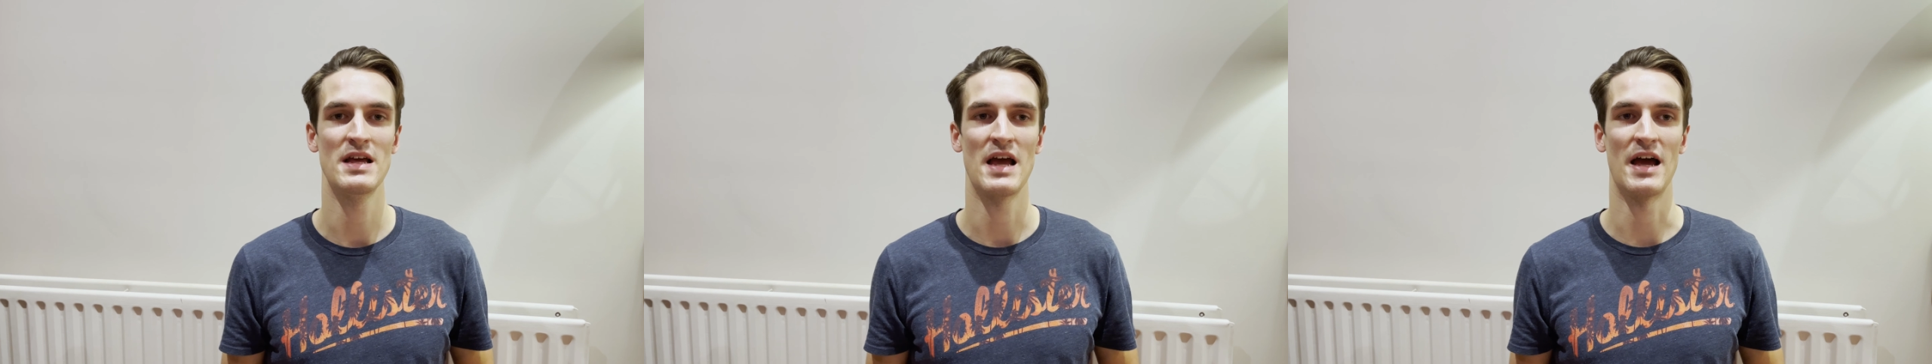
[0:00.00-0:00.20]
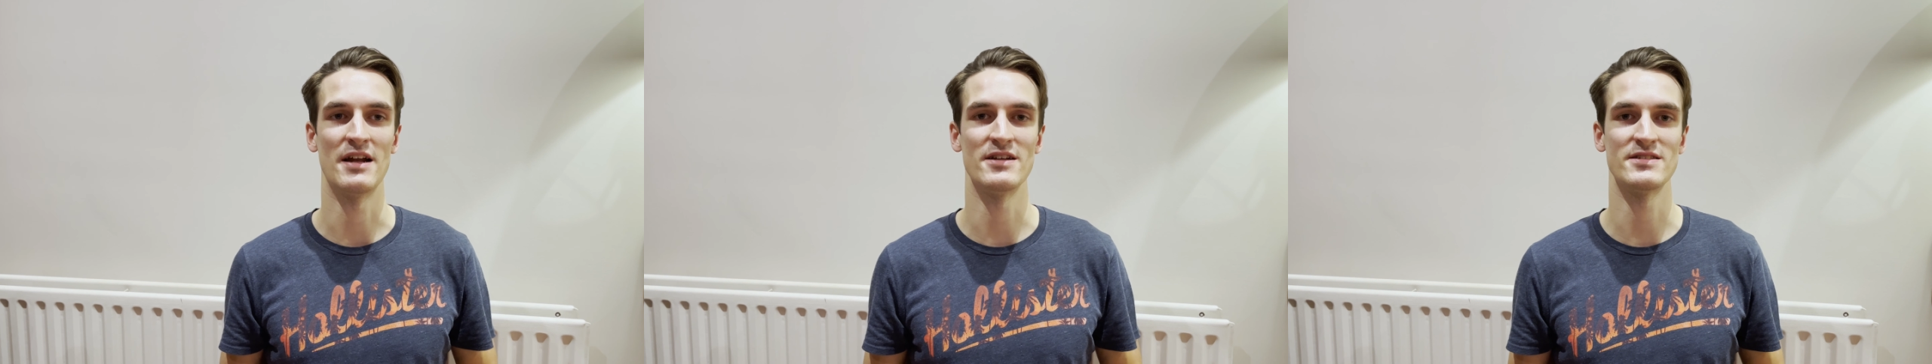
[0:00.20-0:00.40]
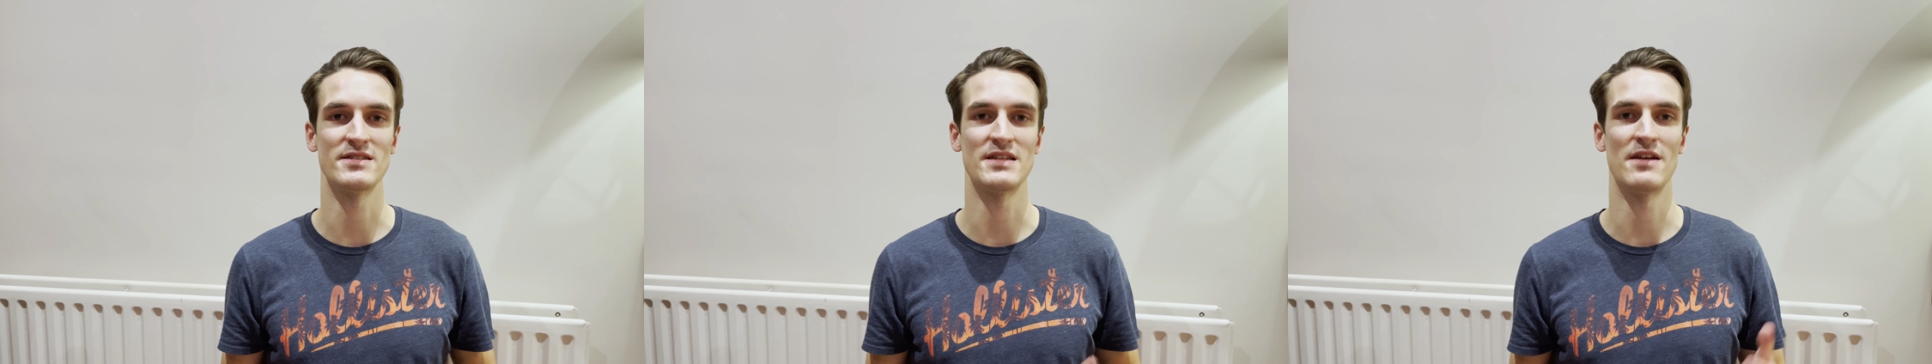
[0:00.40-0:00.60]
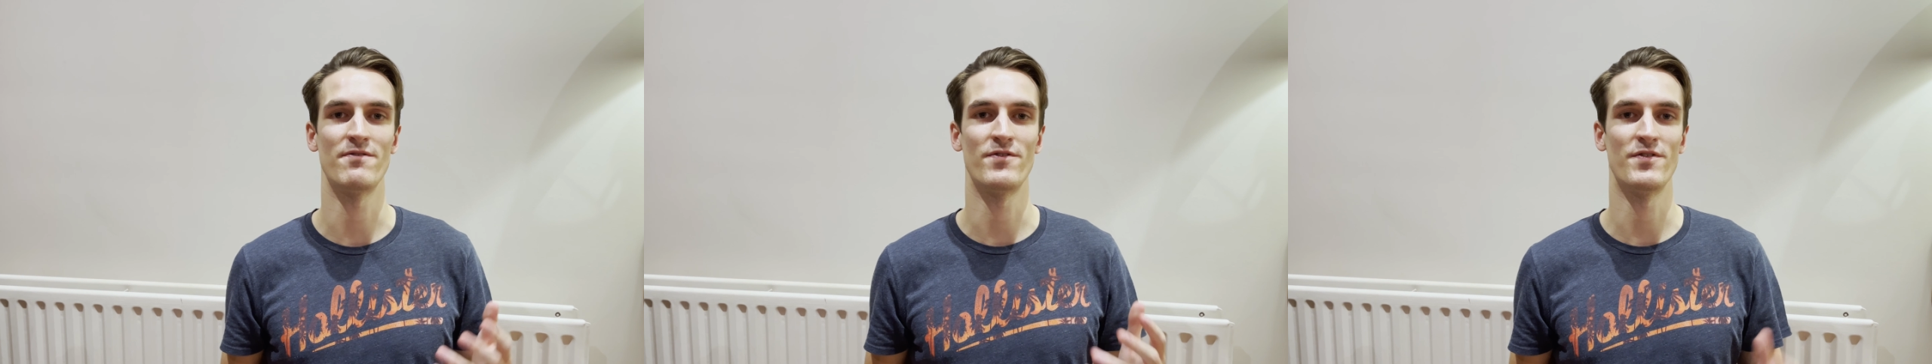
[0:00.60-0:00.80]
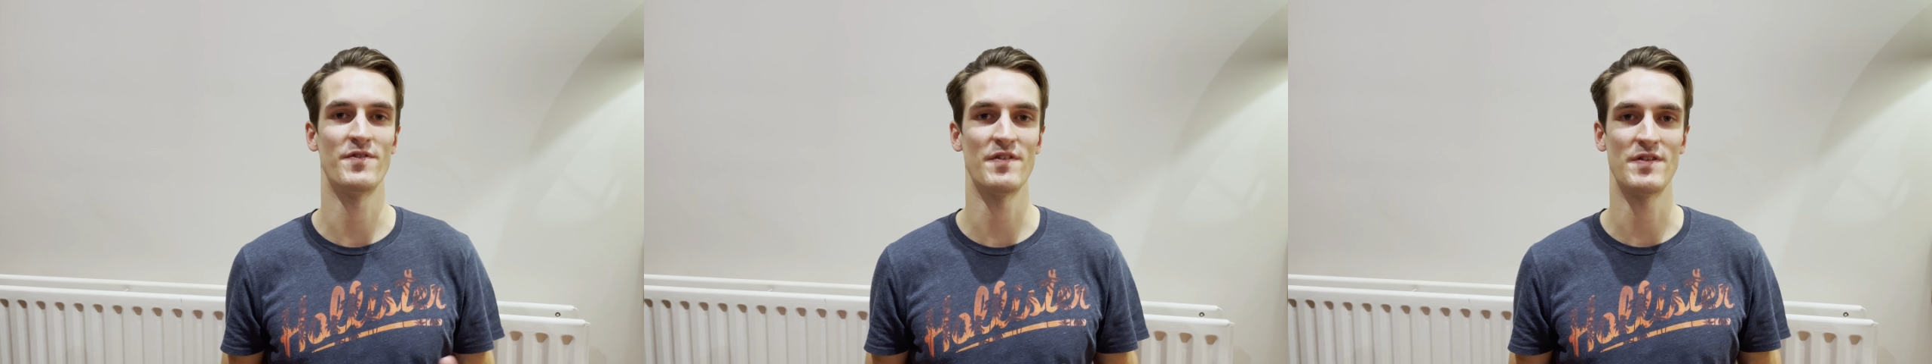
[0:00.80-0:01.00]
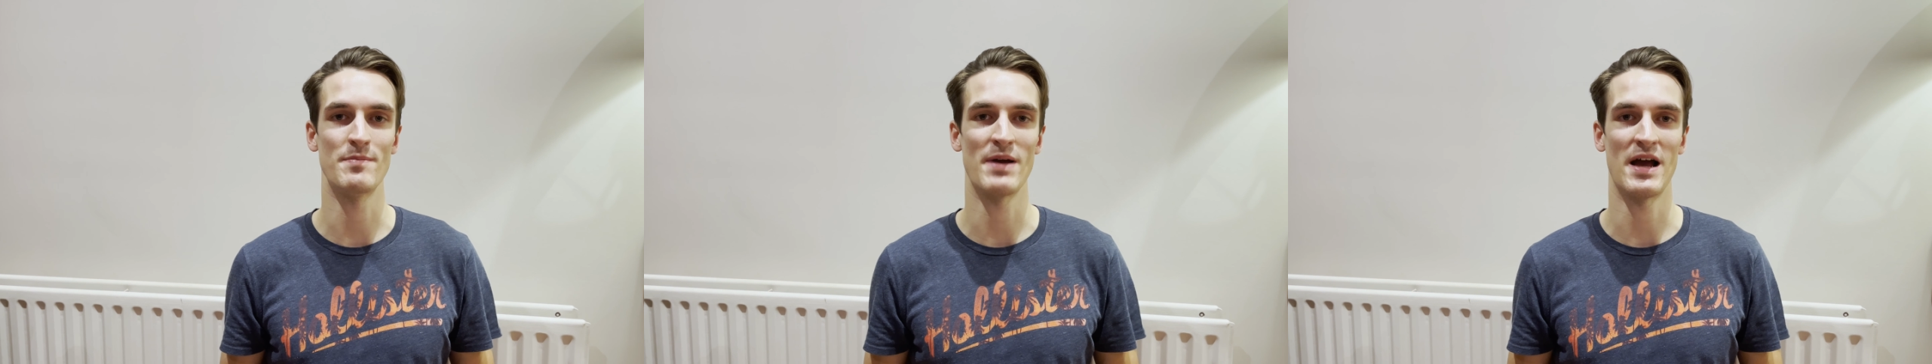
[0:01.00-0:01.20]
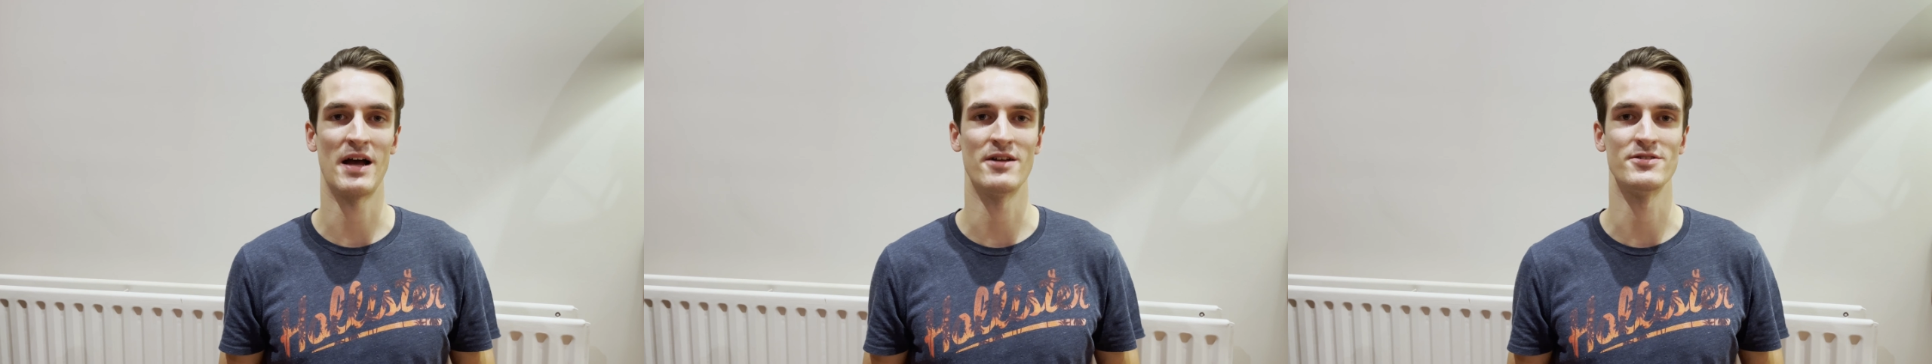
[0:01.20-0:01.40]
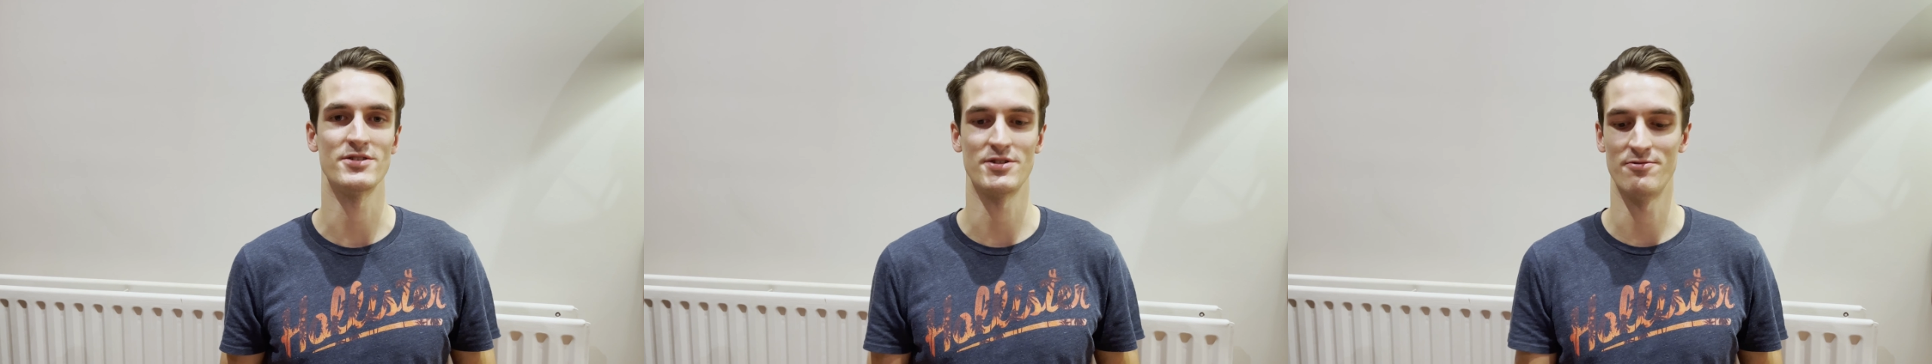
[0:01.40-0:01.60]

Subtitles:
And as I said, for £50,